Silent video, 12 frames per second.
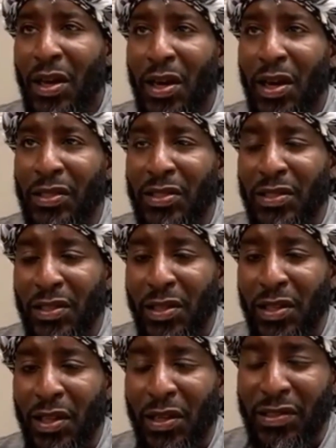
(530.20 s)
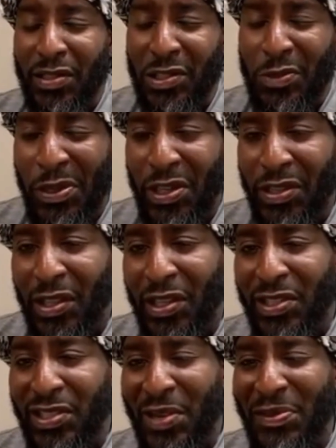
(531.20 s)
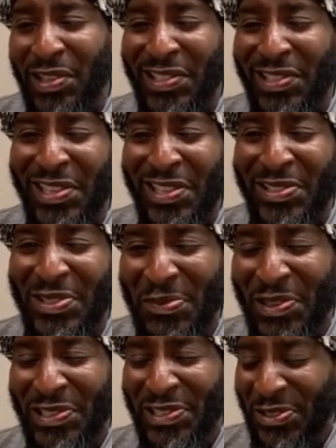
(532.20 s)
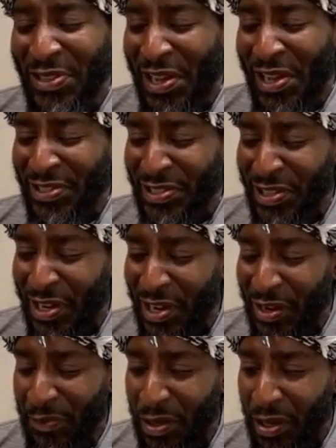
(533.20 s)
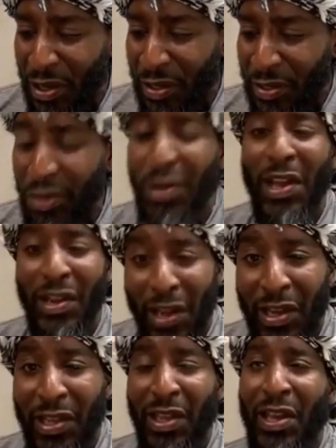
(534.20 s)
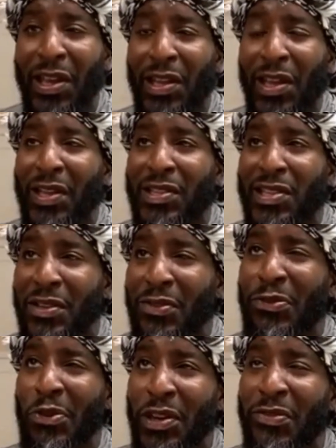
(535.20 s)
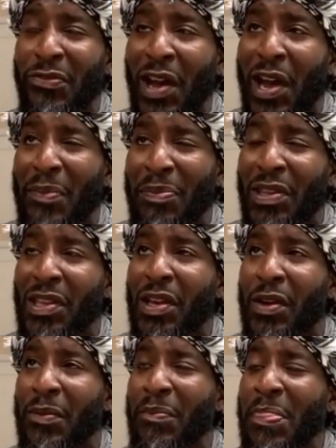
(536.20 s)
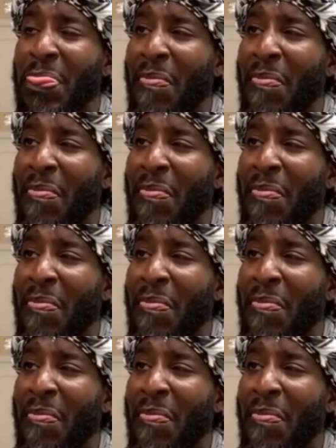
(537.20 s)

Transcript: To speed things up, not to take too much of you guys' time. So that night at 10:45 p.m.,